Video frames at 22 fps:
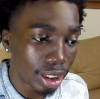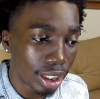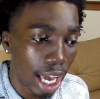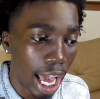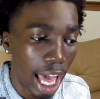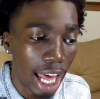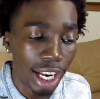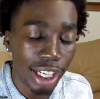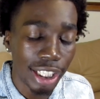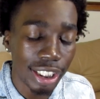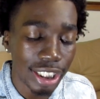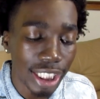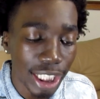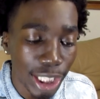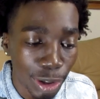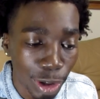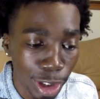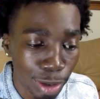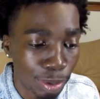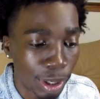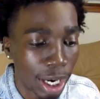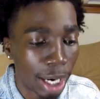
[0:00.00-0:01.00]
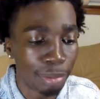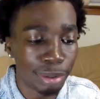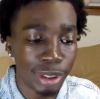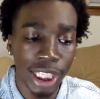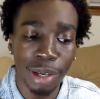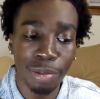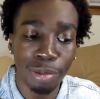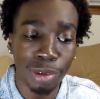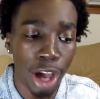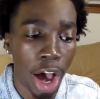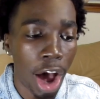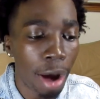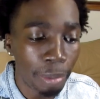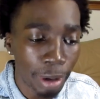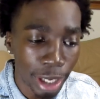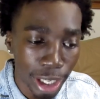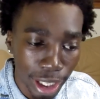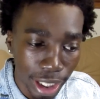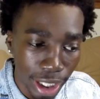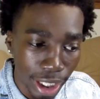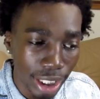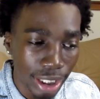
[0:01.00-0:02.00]
I love the City Girls. But I'm Team Doll
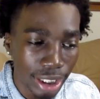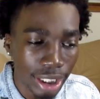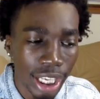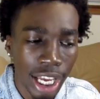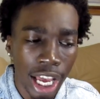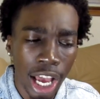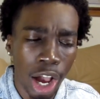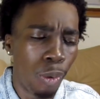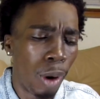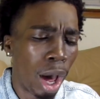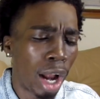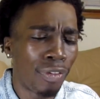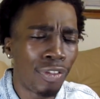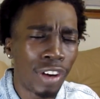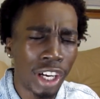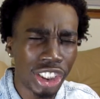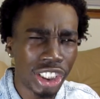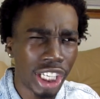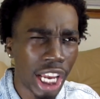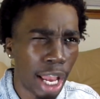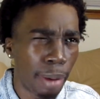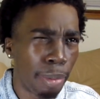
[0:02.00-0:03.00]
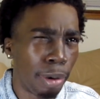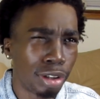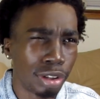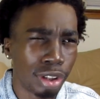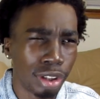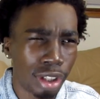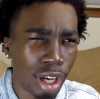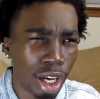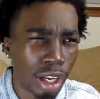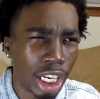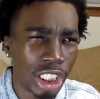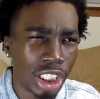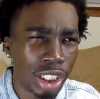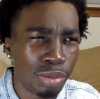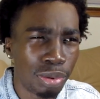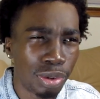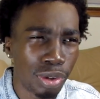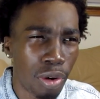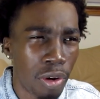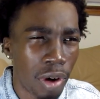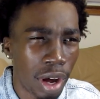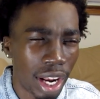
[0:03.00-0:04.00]
because why the fuck she can't post a song that she
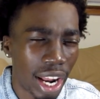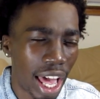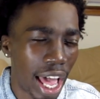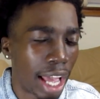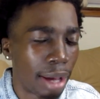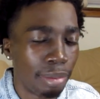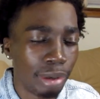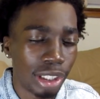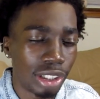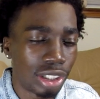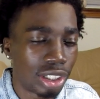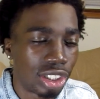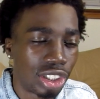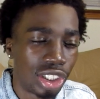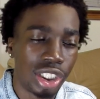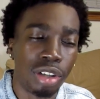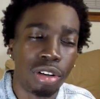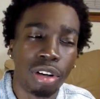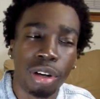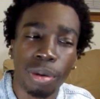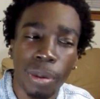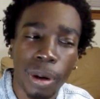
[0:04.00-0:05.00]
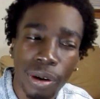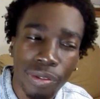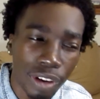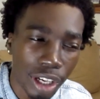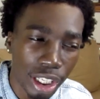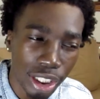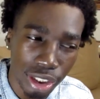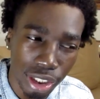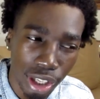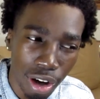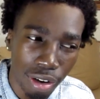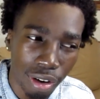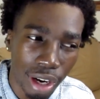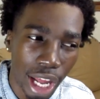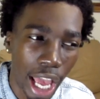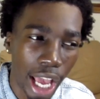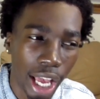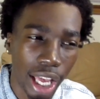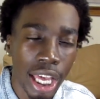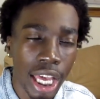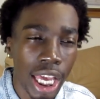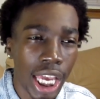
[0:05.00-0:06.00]
was on? Like, bitch, she don't know for the song.
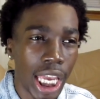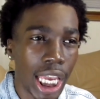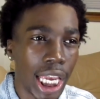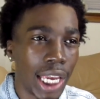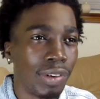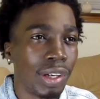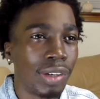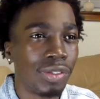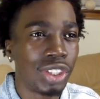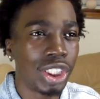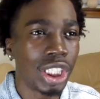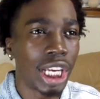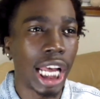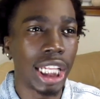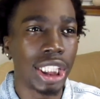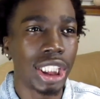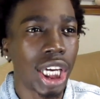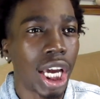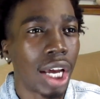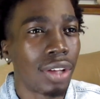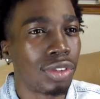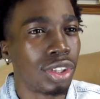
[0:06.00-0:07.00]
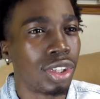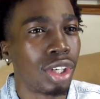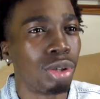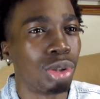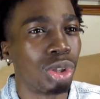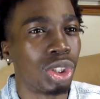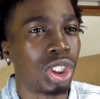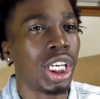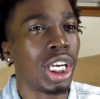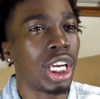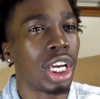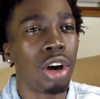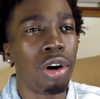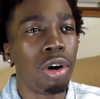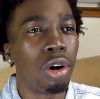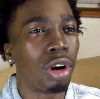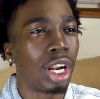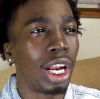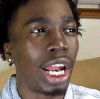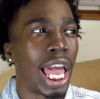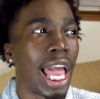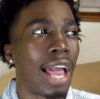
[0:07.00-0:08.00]
Like, even if she got took off the song, she ain't go
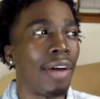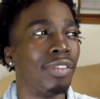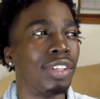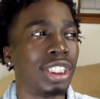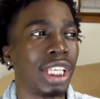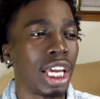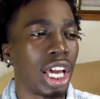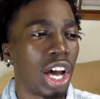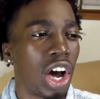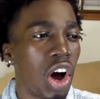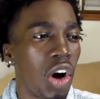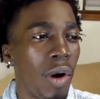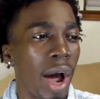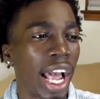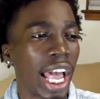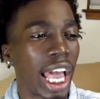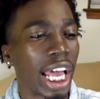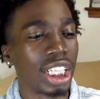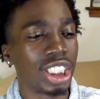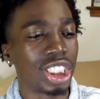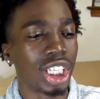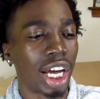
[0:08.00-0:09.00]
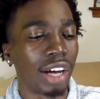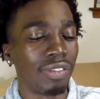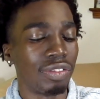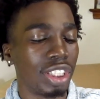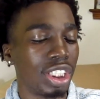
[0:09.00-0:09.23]
on the lab and say, oh, I got took off